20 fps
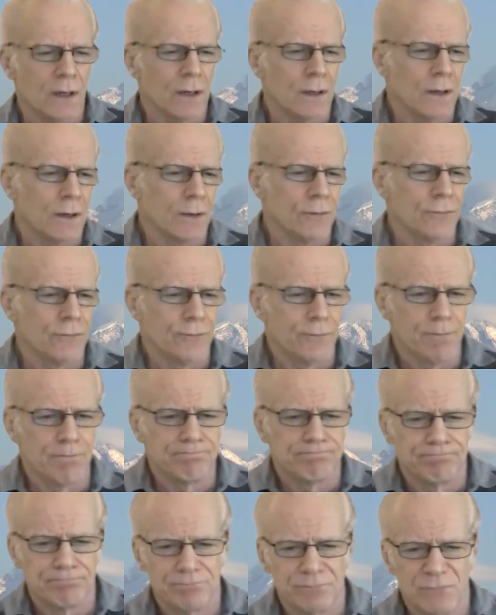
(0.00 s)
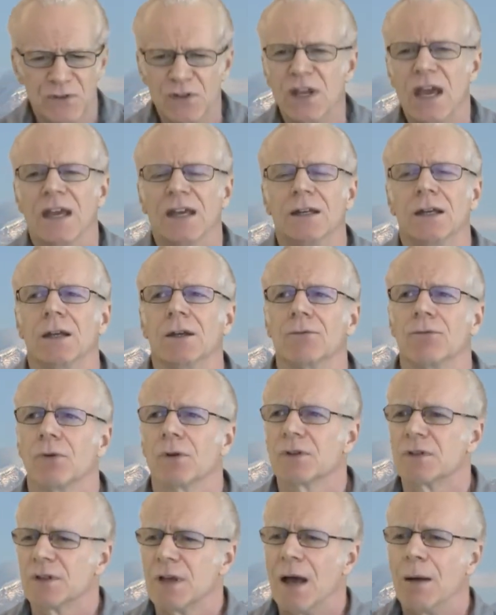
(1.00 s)
of dating,
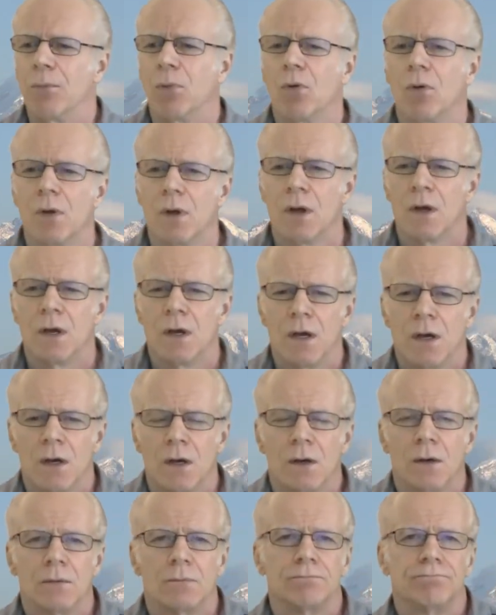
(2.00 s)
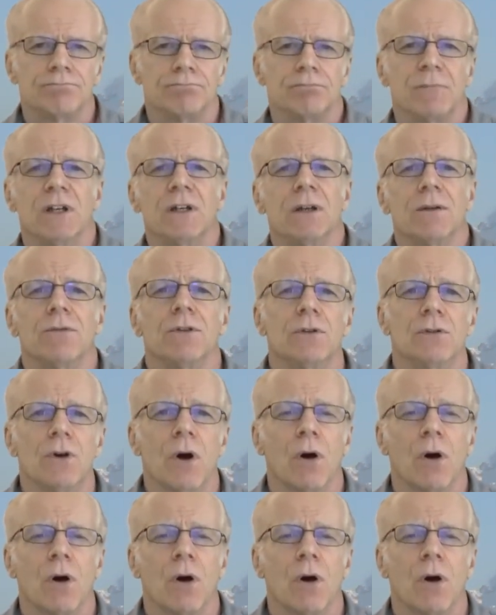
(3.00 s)
for example. Many of you